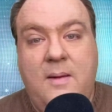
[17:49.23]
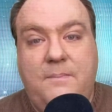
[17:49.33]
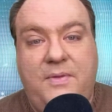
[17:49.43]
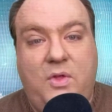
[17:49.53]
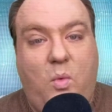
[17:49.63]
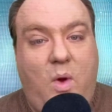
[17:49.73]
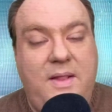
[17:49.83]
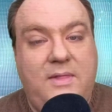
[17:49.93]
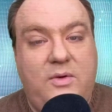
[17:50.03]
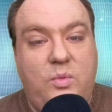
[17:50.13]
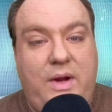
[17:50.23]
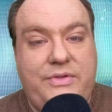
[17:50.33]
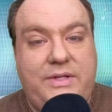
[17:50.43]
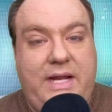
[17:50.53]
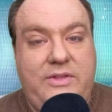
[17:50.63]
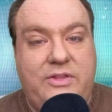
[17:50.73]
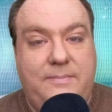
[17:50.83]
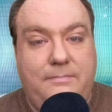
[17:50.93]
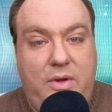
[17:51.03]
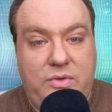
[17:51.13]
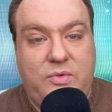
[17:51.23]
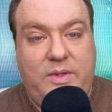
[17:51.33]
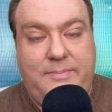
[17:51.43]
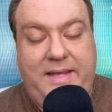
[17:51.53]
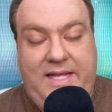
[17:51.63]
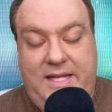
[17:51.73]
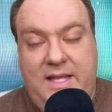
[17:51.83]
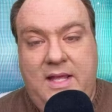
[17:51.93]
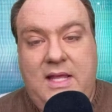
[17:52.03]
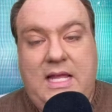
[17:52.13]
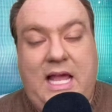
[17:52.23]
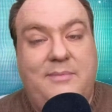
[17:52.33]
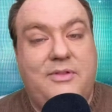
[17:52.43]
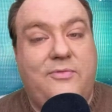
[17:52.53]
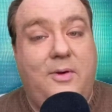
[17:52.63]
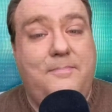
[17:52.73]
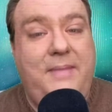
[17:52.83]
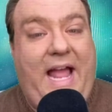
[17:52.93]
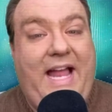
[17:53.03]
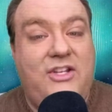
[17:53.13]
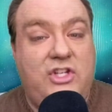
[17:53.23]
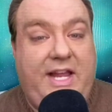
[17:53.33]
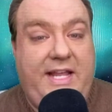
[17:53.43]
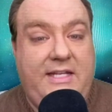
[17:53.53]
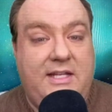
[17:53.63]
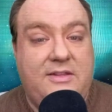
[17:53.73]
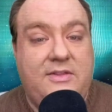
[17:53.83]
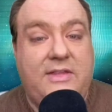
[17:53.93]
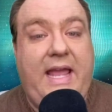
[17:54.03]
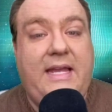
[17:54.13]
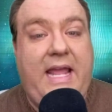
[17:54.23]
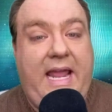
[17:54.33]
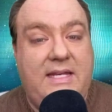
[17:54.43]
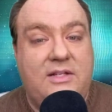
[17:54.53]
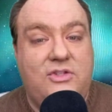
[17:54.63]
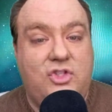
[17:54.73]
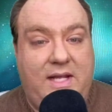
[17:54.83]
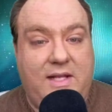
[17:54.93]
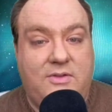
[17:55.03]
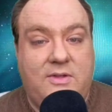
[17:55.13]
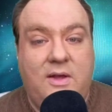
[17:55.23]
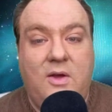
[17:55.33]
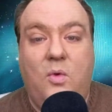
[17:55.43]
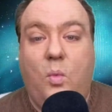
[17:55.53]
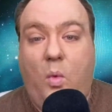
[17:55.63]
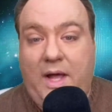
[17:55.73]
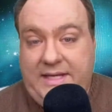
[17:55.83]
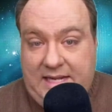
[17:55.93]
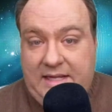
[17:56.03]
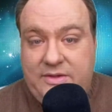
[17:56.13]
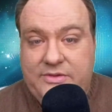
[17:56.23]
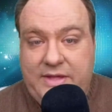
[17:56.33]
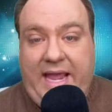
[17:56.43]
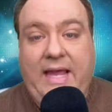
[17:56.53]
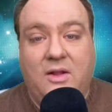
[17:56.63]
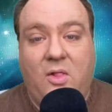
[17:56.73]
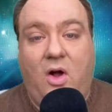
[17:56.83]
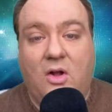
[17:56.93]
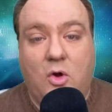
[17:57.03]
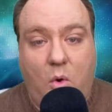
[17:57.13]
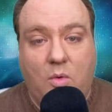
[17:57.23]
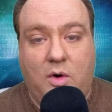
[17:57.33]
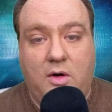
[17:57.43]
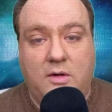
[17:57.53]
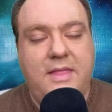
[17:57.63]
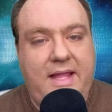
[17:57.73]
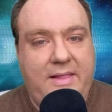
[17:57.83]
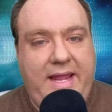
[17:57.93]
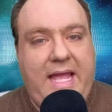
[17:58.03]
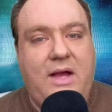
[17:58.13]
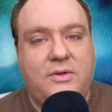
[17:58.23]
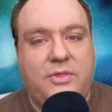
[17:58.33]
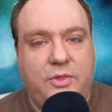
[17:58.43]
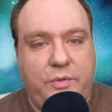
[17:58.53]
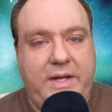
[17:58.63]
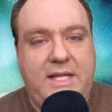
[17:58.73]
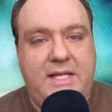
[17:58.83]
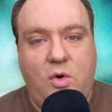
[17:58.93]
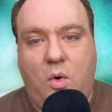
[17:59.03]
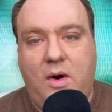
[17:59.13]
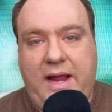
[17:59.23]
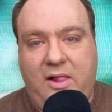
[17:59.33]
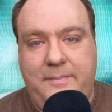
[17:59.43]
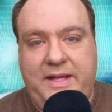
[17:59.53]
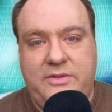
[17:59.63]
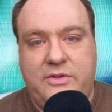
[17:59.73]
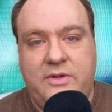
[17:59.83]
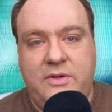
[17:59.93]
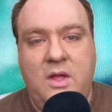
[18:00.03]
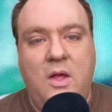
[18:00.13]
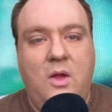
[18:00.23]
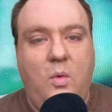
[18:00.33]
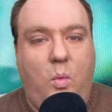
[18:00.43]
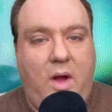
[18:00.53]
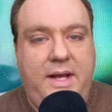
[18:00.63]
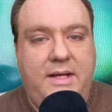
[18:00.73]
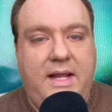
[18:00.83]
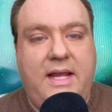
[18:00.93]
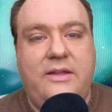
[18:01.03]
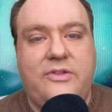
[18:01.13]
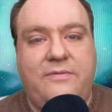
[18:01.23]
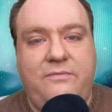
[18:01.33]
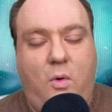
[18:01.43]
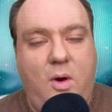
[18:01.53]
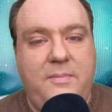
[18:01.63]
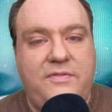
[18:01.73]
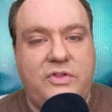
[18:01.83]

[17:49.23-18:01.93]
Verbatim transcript: but the one that resonates the most with me comes from Pad Chennington's and Aidan Chick's What is Analog Horror? They lay out three core elements. One, it is a form of